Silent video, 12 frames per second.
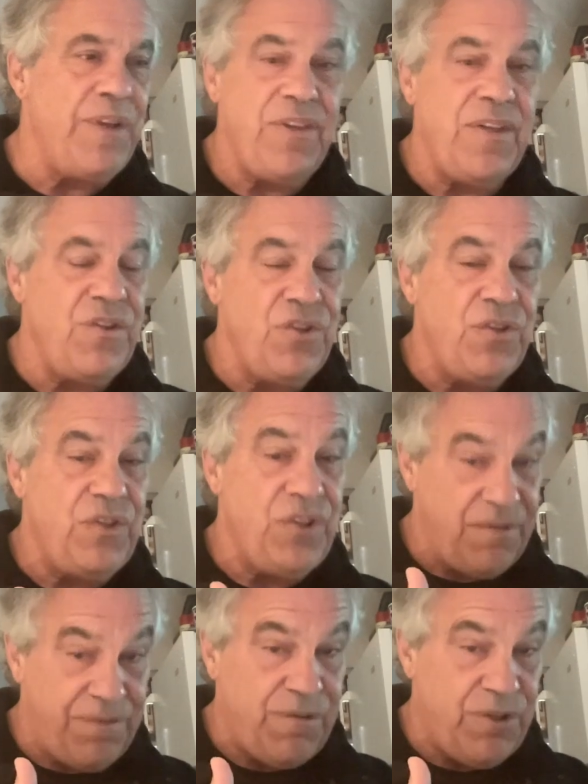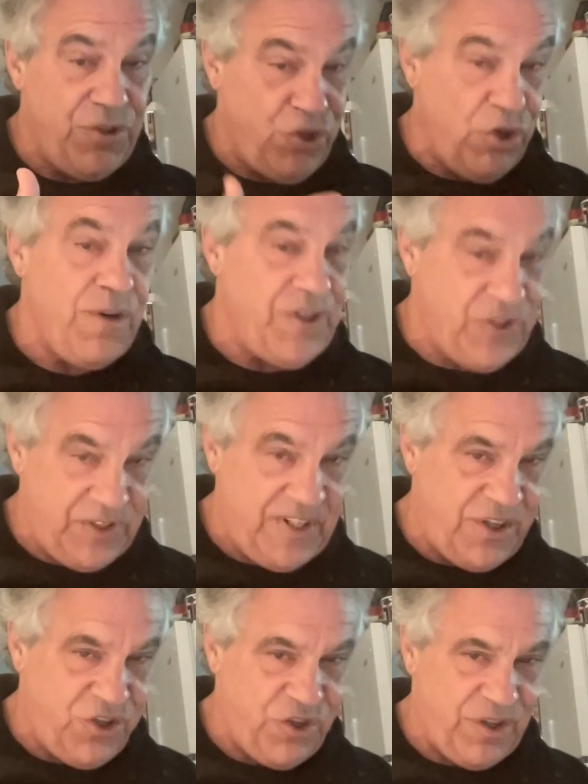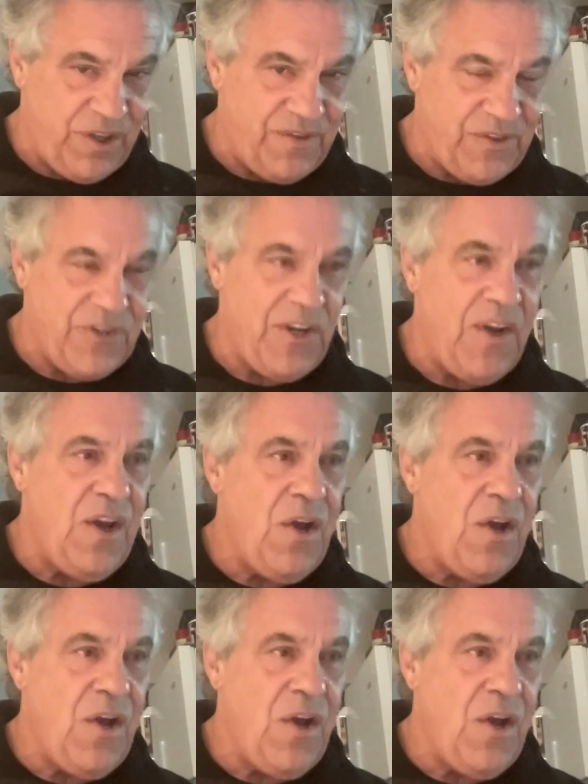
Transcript: within different jurisdictions